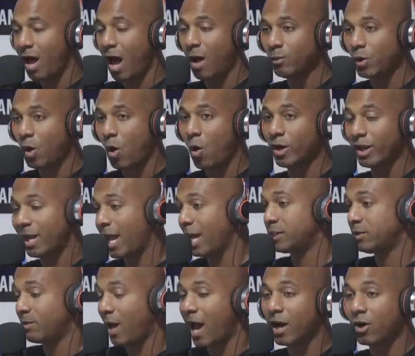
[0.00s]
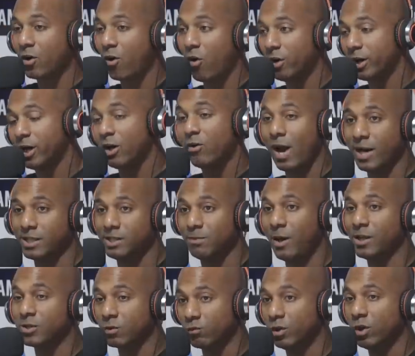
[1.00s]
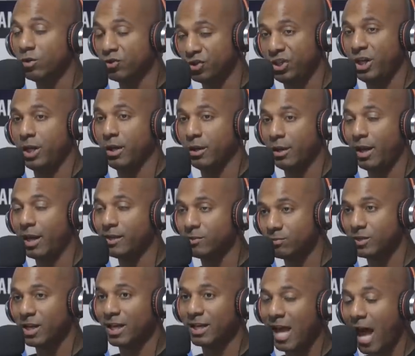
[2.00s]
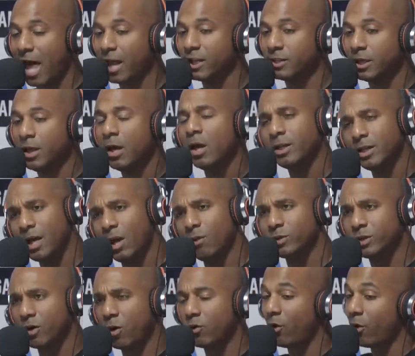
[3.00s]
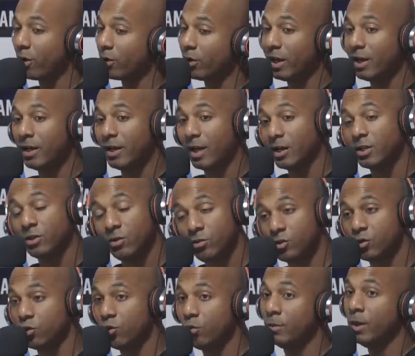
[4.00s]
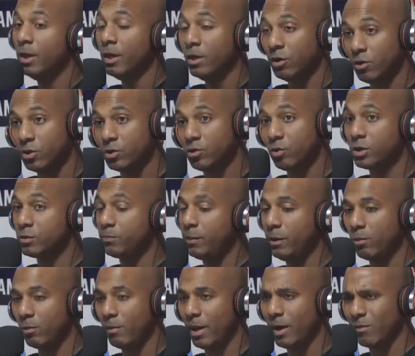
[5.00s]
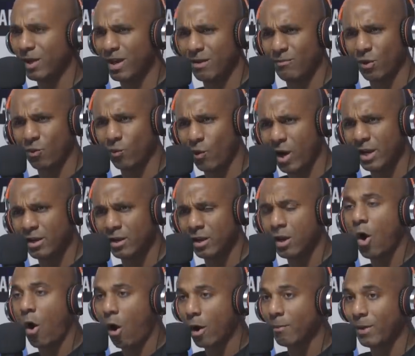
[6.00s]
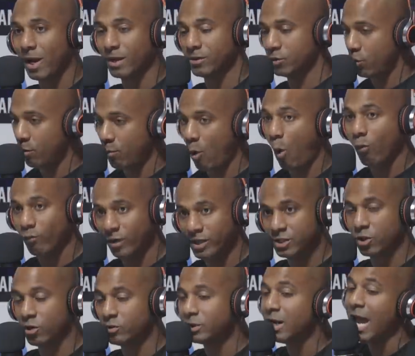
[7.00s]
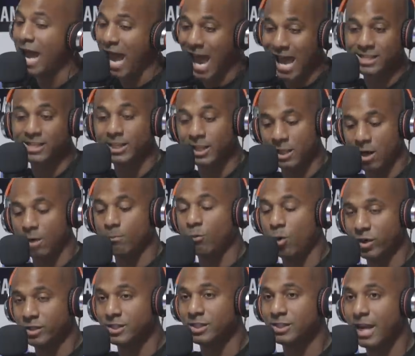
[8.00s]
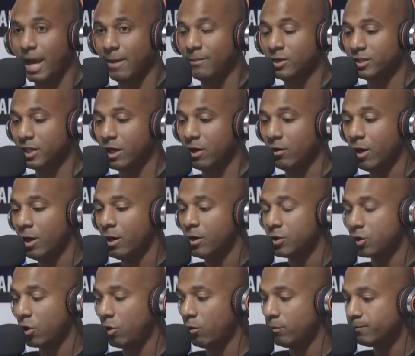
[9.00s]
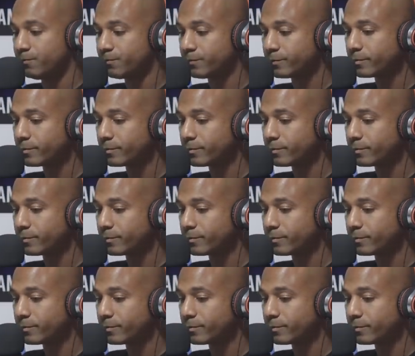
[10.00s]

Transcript: I'm calling asking. I call Gil asking about some real shit, like some technology. Yeah, what's the, oh no, the internet, YouTube. You could do this. People making money. I'm like, what? All right, bet. Doing more research. Asking the young boy that just came to jail. So